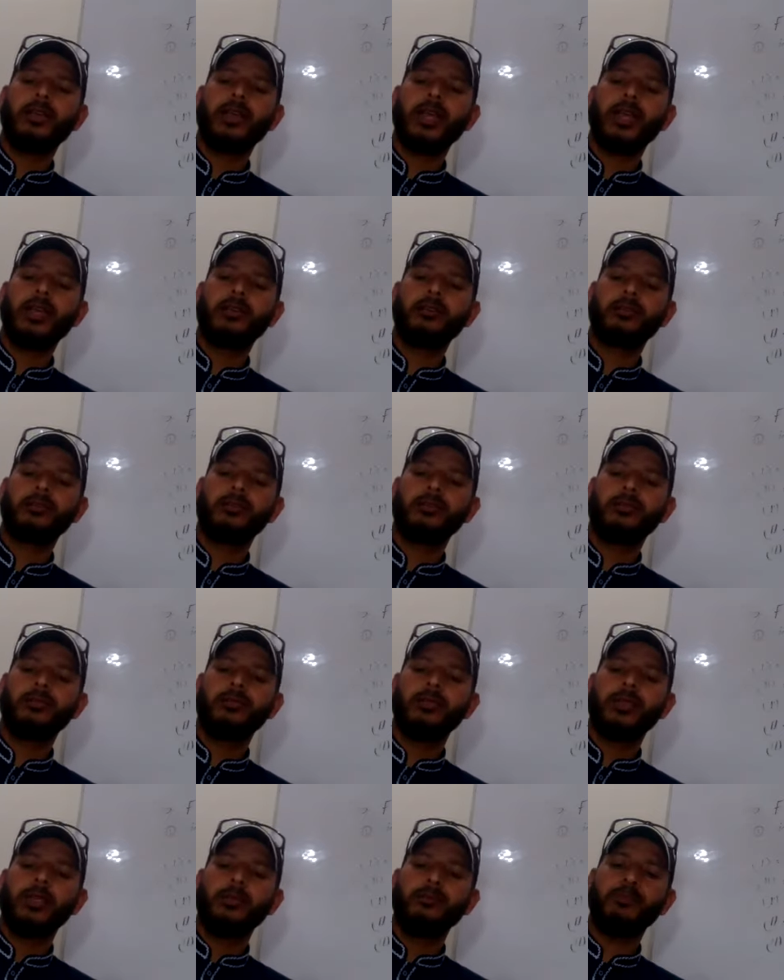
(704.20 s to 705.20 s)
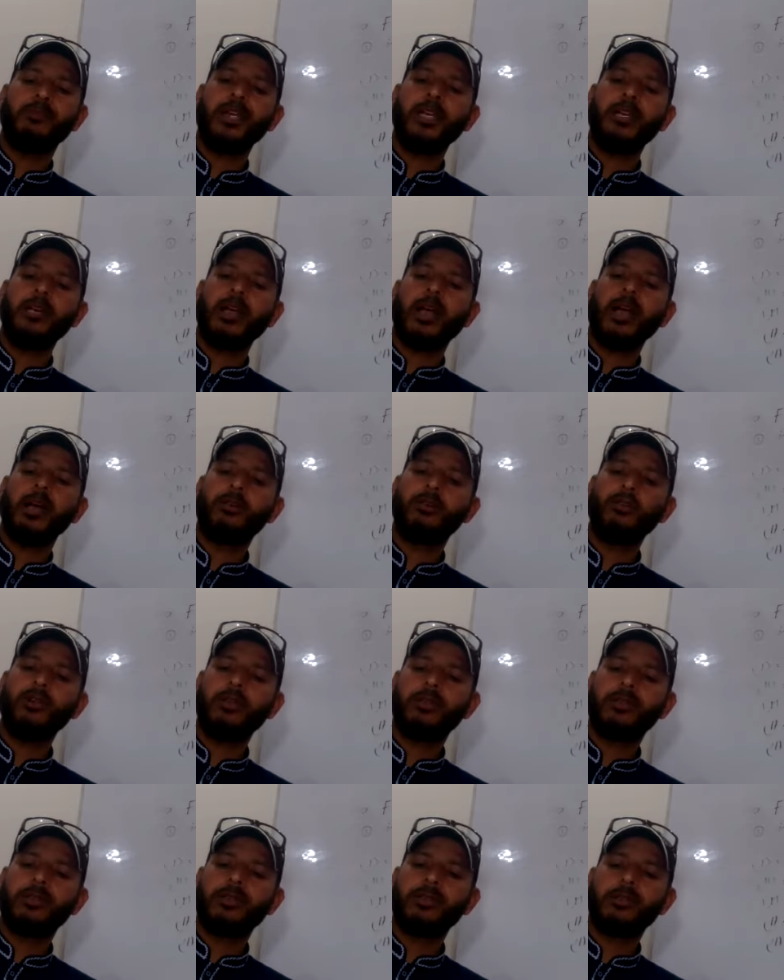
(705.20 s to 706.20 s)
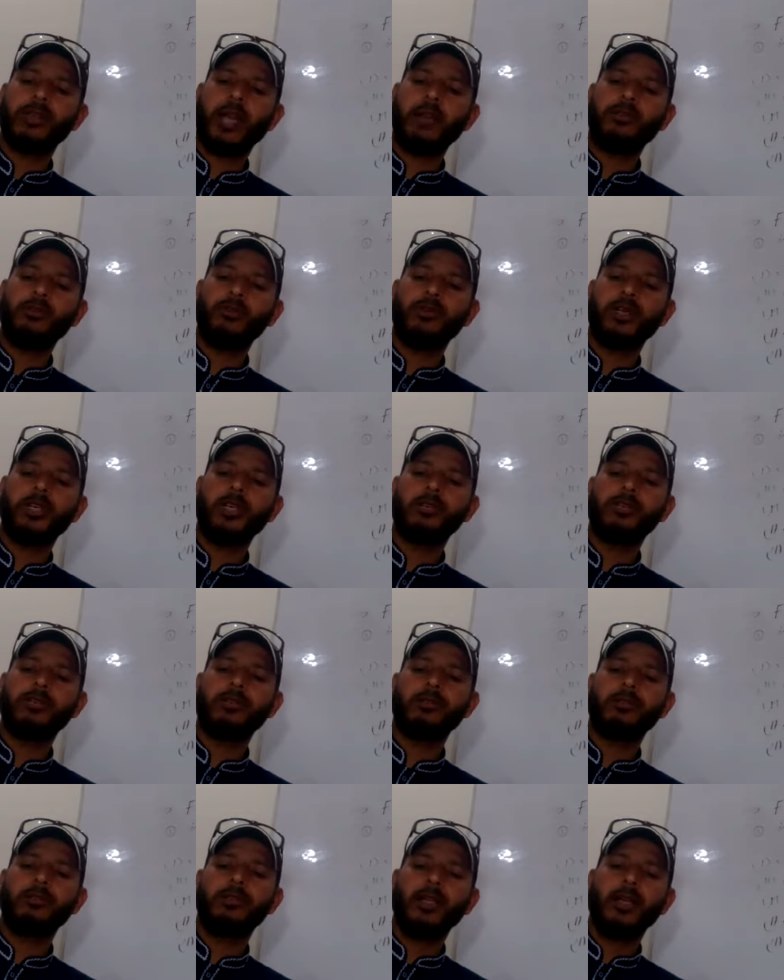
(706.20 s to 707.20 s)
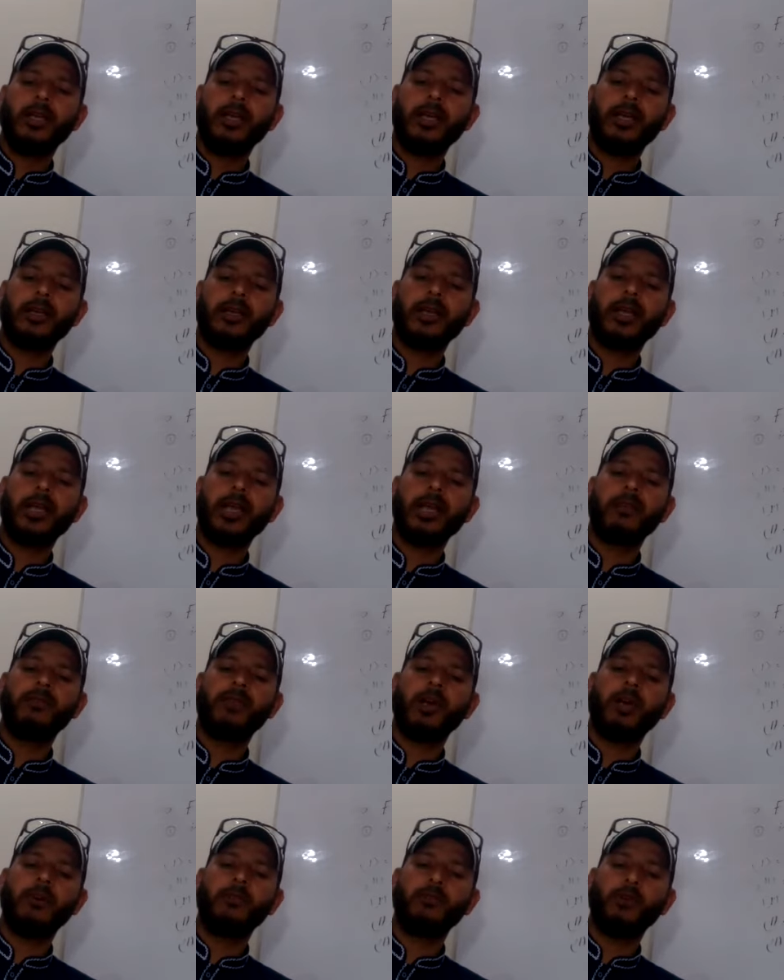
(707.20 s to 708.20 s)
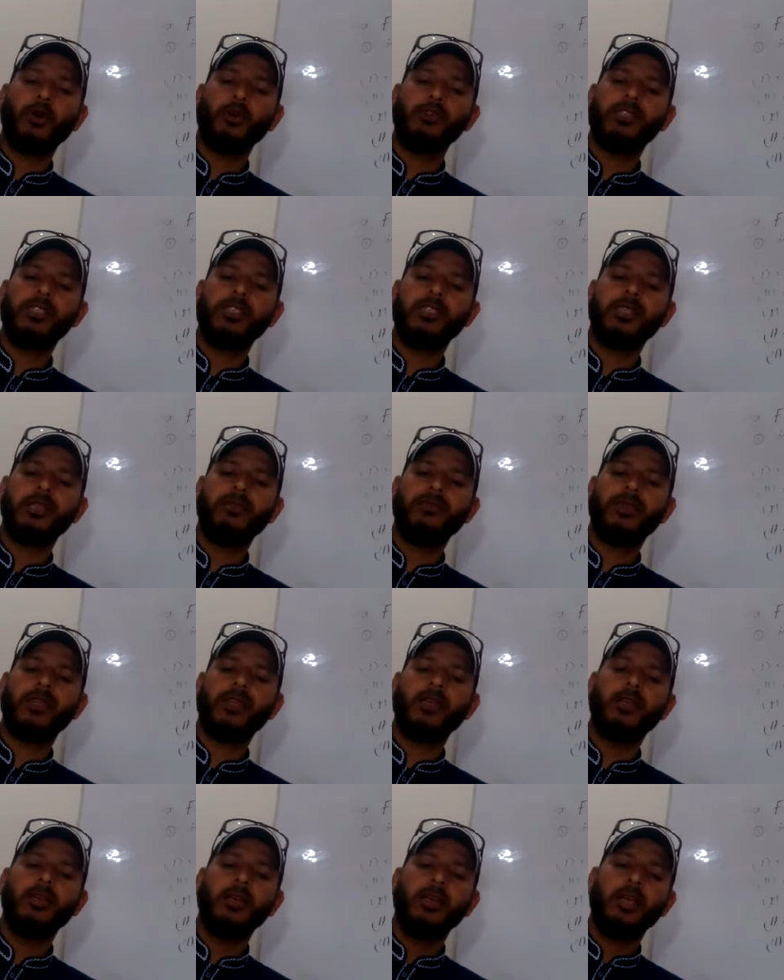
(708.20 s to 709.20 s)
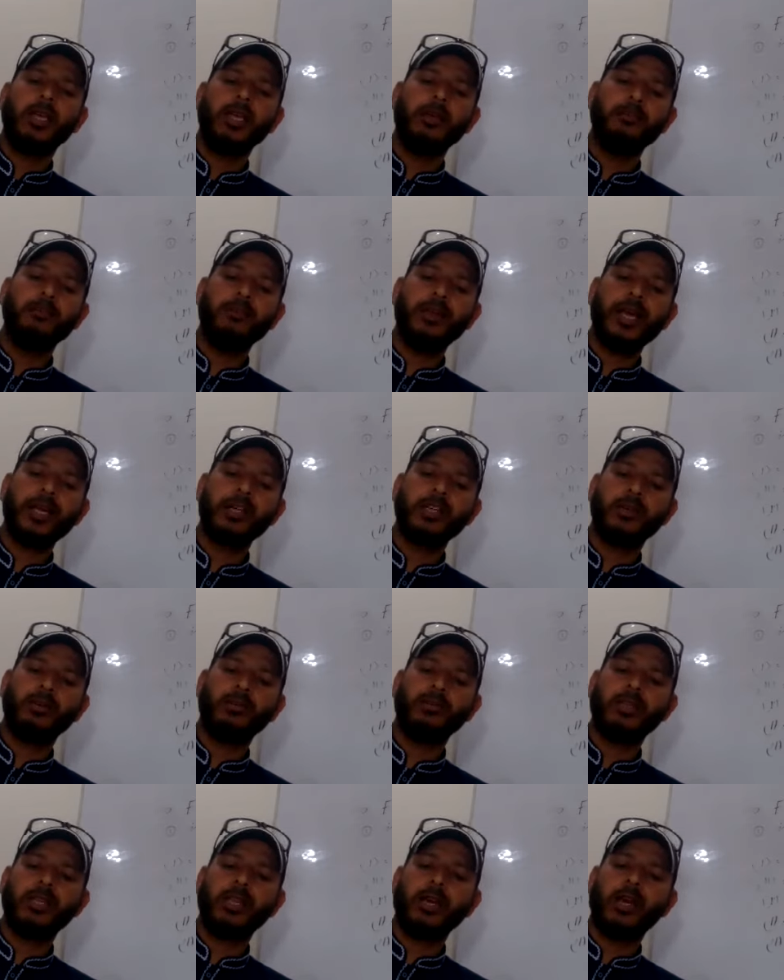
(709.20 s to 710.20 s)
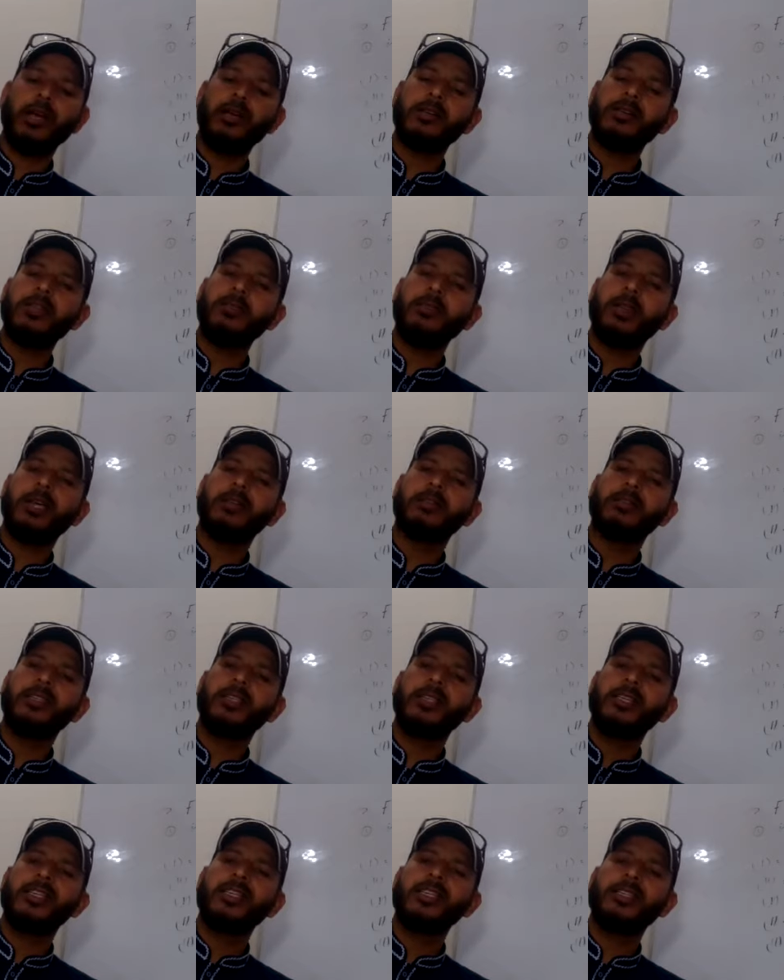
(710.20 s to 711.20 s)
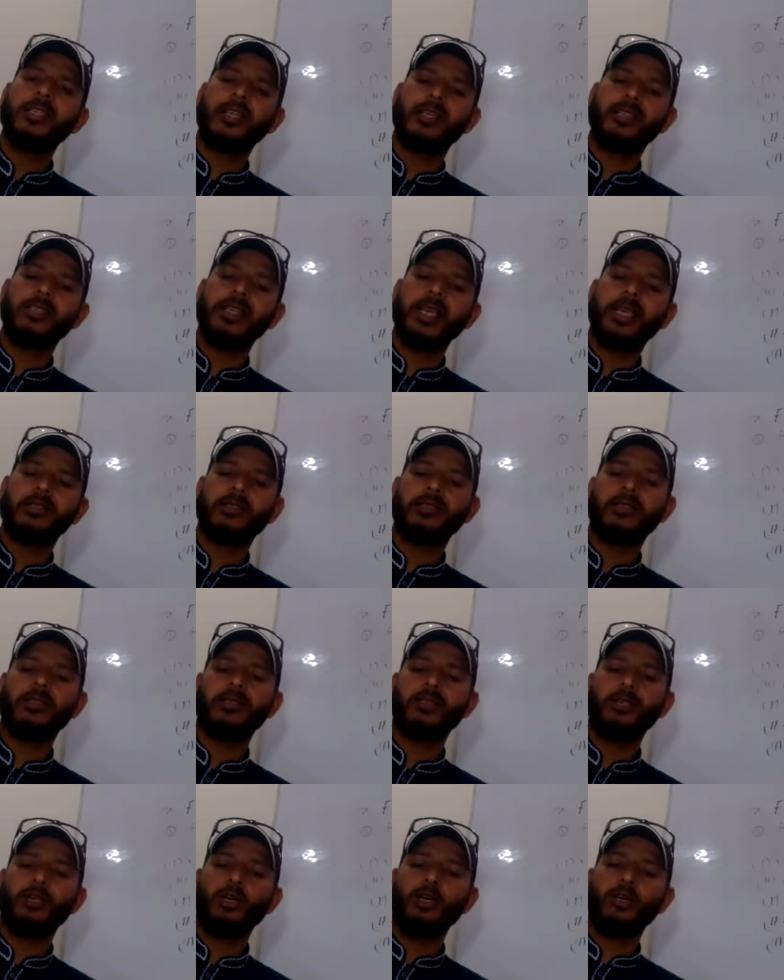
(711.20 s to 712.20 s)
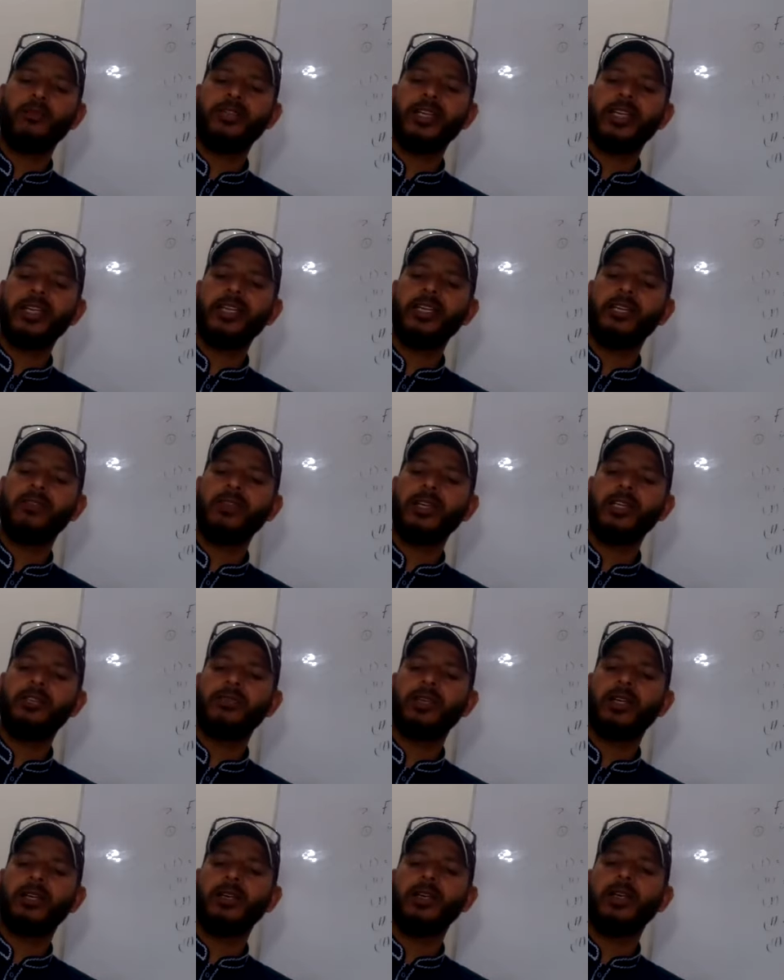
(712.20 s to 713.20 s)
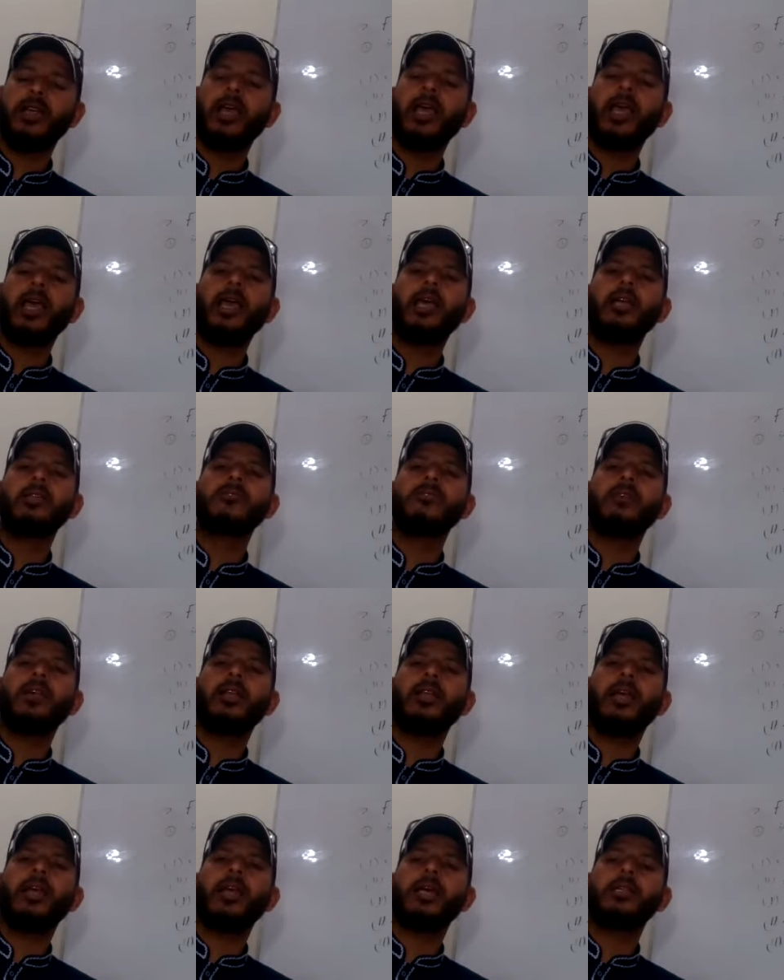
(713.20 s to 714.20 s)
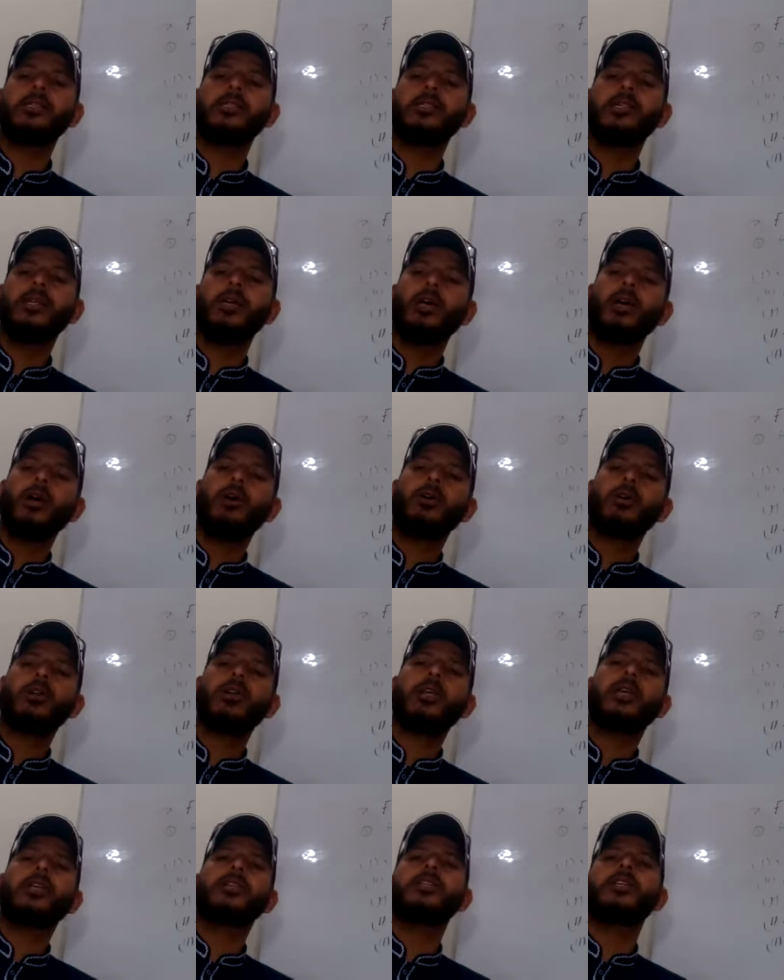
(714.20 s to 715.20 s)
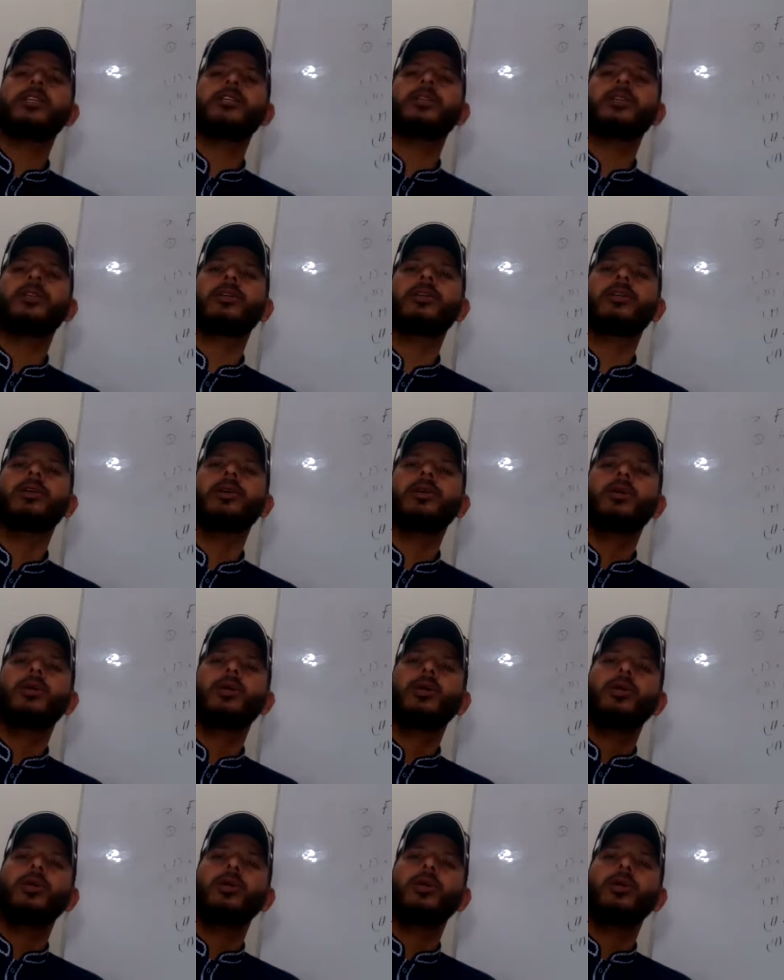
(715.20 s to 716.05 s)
can build a good reputation and have a positively impact on the ultimate success of the individual as well as organization.